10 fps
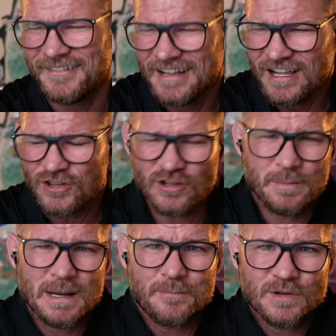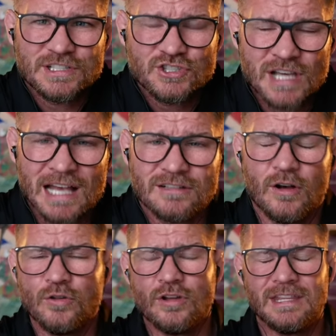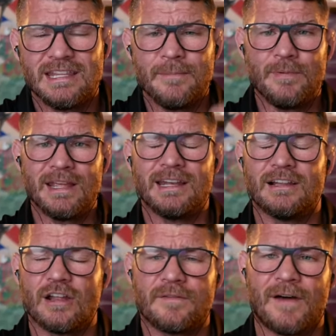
Should have been a British title, although they did bring in a lot of